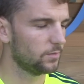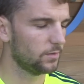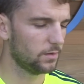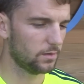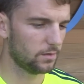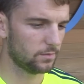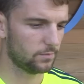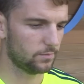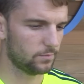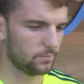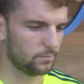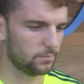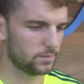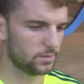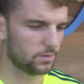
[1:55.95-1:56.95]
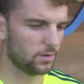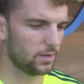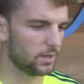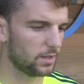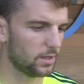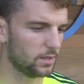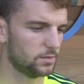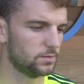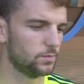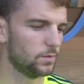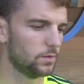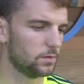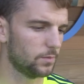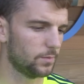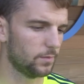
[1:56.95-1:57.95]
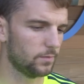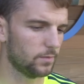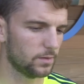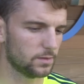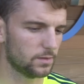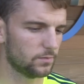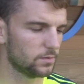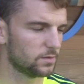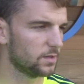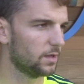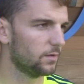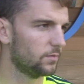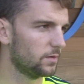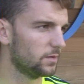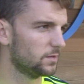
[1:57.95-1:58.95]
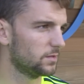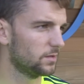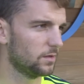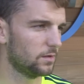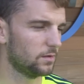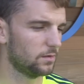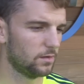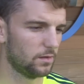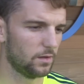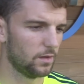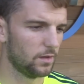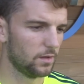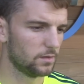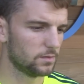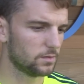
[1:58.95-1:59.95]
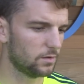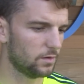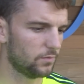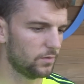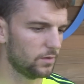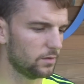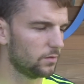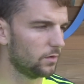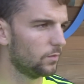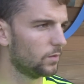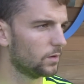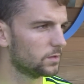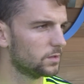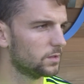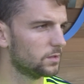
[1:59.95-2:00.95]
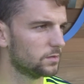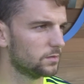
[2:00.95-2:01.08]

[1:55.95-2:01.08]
But yeah, it's a great occasion, the World Cup. It brings everyone together, and it's a great feeling going and watching it.